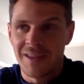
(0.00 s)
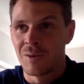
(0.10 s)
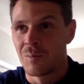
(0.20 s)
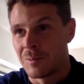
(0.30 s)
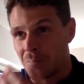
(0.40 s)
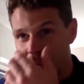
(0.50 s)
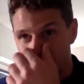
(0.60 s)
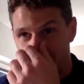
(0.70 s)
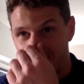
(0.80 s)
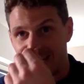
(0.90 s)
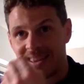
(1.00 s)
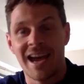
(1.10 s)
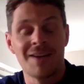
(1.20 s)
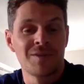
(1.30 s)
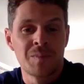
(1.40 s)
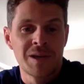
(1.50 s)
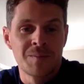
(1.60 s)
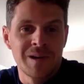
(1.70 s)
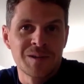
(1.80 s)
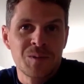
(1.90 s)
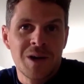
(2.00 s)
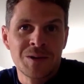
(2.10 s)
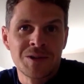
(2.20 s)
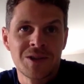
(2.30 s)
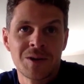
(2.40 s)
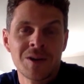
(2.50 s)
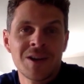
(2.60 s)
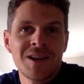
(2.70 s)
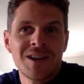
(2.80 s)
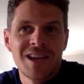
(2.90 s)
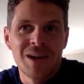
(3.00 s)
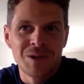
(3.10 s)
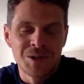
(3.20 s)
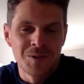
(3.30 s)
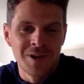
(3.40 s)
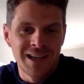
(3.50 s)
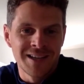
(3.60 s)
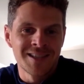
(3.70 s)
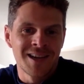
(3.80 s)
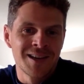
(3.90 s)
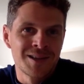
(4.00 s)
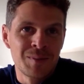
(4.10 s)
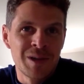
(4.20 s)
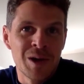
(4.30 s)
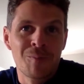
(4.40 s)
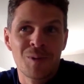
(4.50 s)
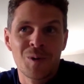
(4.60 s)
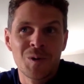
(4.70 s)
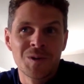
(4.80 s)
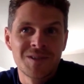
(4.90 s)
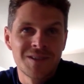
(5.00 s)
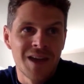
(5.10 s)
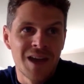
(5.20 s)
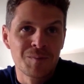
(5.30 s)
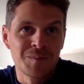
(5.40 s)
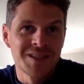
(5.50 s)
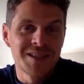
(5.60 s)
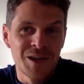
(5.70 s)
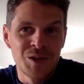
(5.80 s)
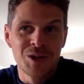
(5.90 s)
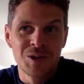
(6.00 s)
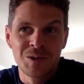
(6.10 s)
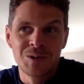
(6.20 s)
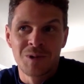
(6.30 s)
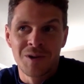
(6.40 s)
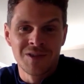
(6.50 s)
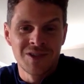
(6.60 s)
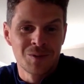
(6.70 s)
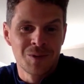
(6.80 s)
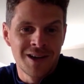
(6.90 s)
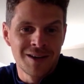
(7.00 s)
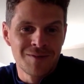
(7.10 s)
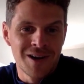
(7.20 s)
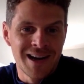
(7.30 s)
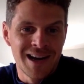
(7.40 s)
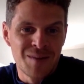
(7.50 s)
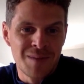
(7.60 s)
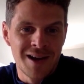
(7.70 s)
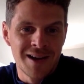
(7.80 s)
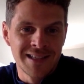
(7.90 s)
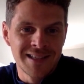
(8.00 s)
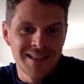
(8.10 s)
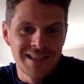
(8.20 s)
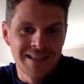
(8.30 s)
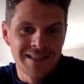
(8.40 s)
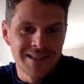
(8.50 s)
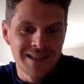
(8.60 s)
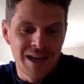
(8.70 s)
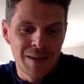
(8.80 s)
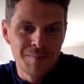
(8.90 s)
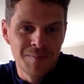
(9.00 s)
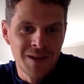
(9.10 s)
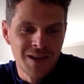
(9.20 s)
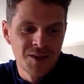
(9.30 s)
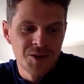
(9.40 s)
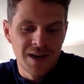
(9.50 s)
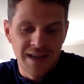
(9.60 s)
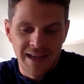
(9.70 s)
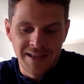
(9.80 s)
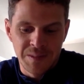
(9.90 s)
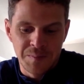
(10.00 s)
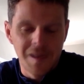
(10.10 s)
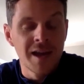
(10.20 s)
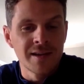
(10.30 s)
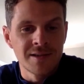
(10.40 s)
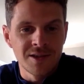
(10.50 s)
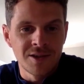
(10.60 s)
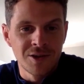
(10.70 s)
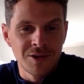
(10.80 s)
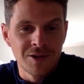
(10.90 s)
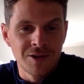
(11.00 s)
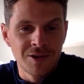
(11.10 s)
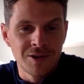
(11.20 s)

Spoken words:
And we provide that for people as well. So yeah, we're just really excited to be on board. Stay tuned. We're obviously working very hard behind the scenes, trying to get some players secured